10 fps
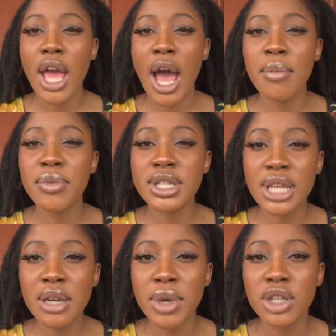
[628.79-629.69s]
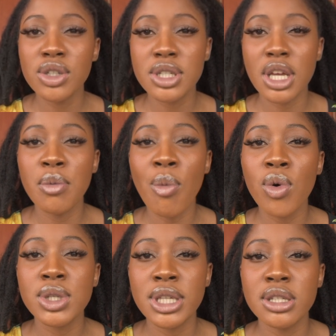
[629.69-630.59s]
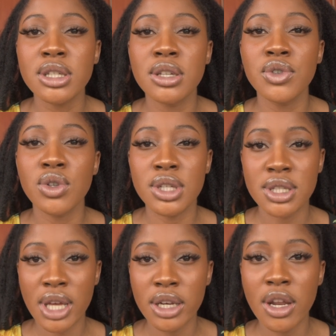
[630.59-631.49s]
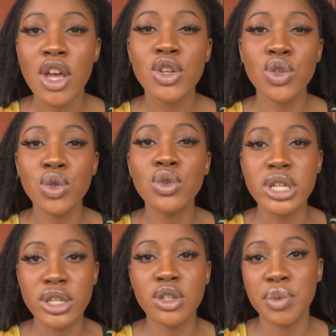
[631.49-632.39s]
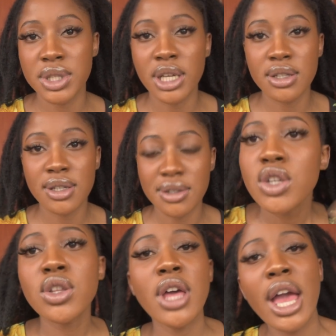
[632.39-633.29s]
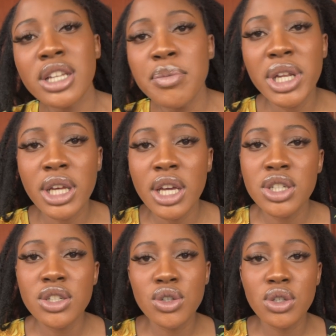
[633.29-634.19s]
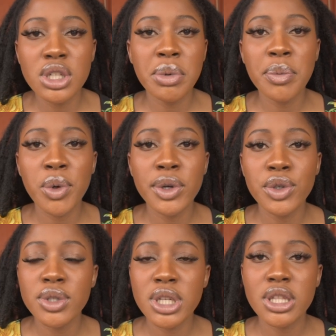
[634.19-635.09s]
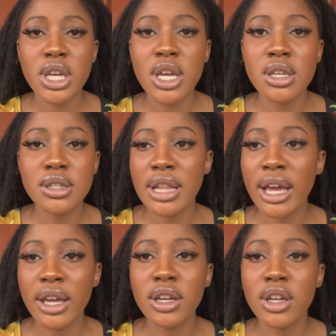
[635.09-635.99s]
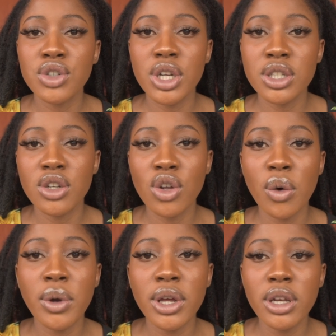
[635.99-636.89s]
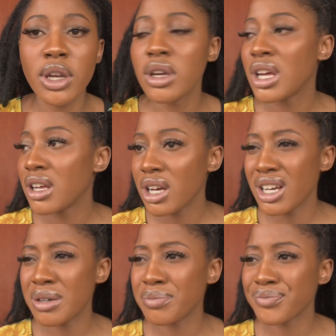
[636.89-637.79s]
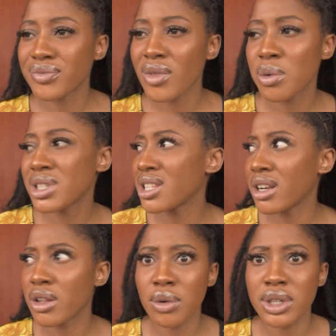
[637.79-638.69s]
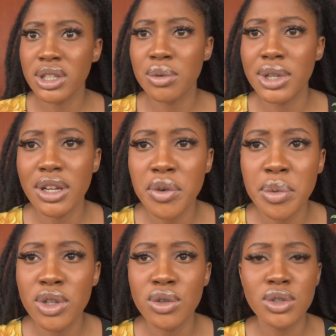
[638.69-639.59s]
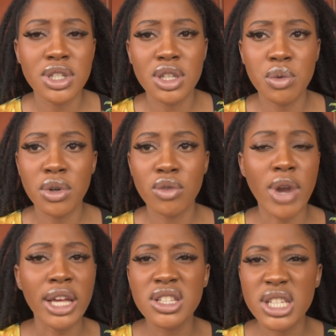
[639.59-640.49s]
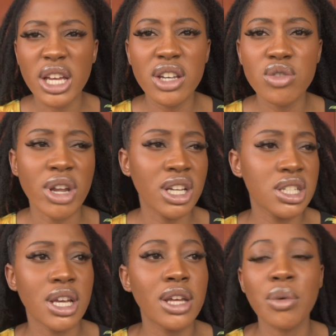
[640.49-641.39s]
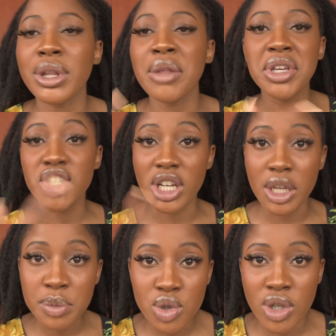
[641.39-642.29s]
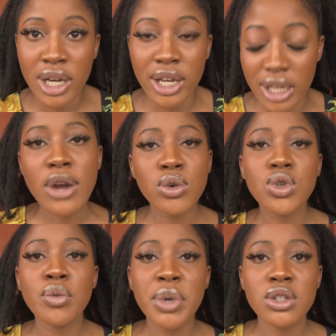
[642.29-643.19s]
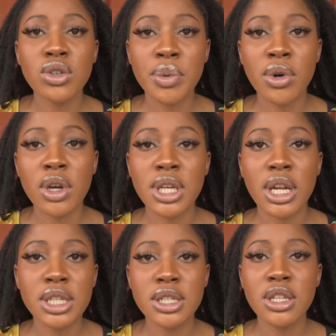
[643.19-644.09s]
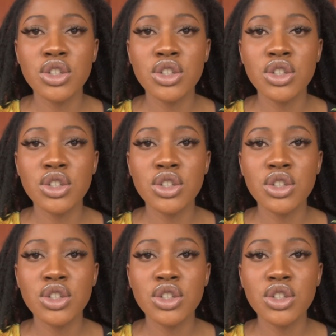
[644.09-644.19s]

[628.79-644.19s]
the sun makes your skin more sensitive to the sun, so you need to protect it. So the acne medication is usually people who are using things like tretinoin, what's that other one that everybody uses, that racutan, the one that makes your lips dry, and also benzoyl peroxide. I see